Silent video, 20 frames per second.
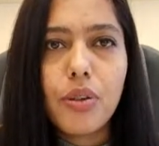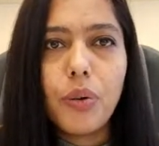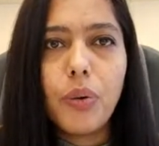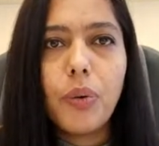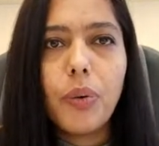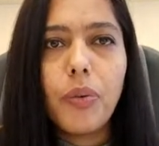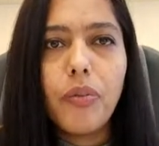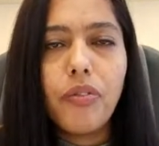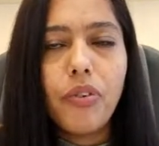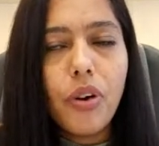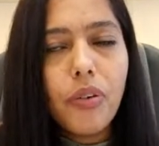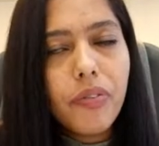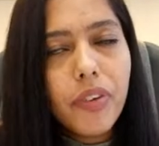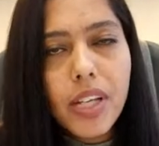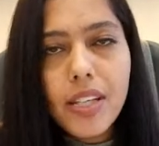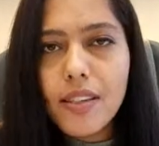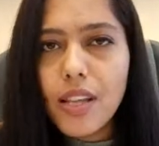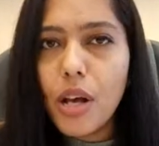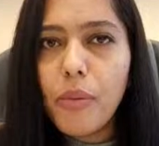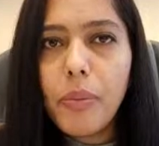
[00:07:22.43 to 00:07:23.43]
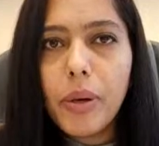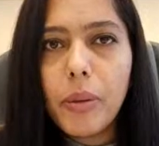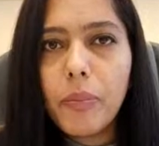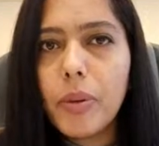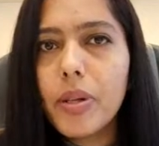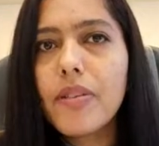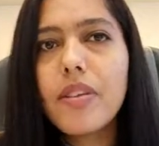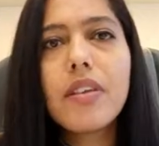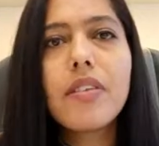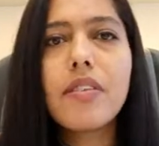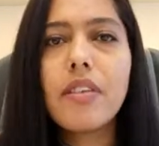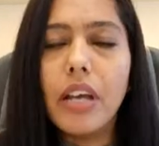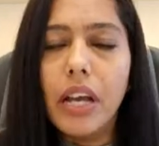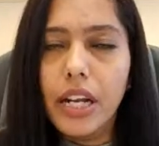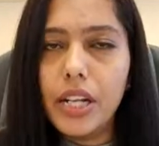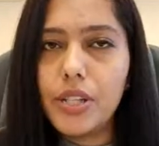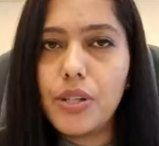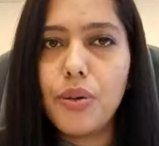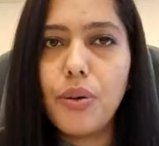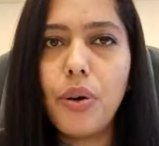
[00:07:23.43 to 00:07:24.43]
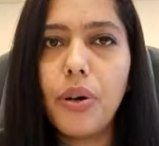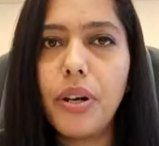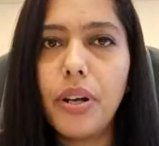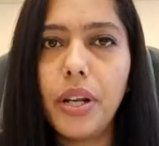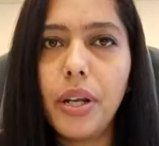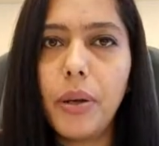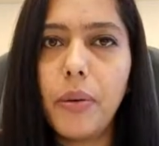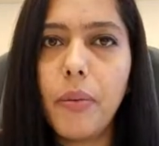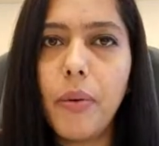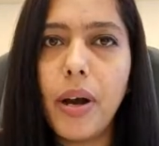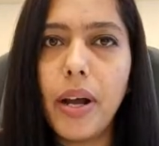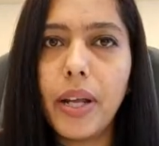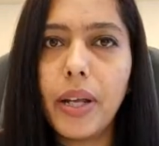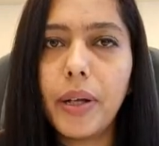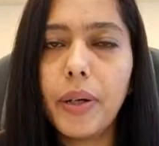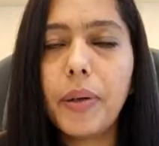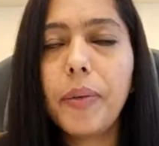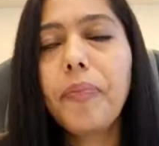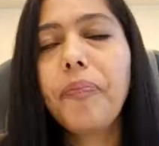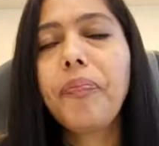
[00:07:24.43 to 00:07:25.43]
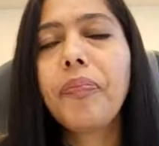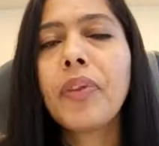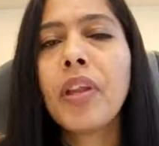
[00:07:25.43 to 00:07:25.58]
So for visa purposes, it's not required.